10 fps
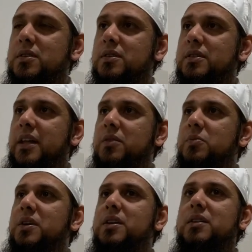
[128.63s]
that
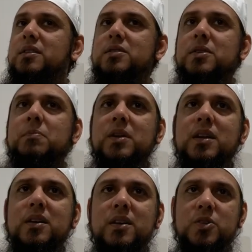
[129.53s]
we
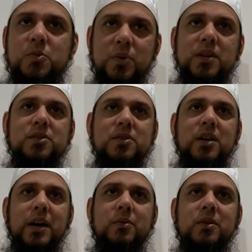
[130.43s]
simply express
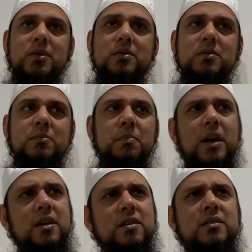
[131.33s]
our
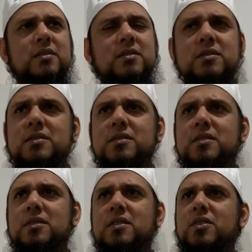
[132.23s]
pain,
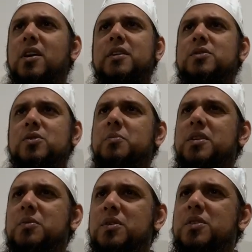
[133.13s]
not in so many
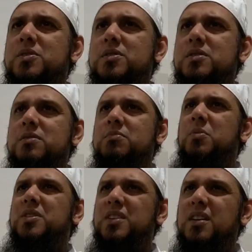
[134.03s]
words, but
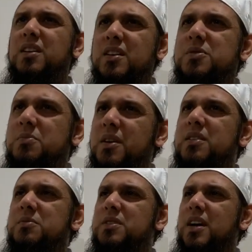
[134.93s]
we tell Allah subhanahu
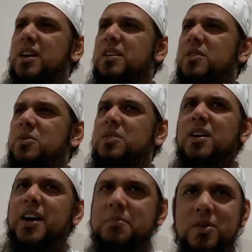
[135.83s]
wa ta'ala that, oh Allah,
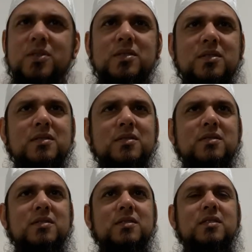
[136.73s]
I'm hurt.
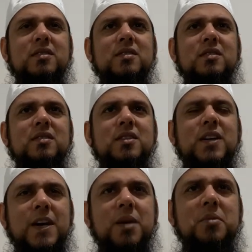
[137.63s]

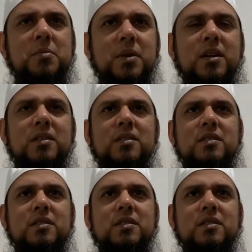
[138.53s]
I'm in pain.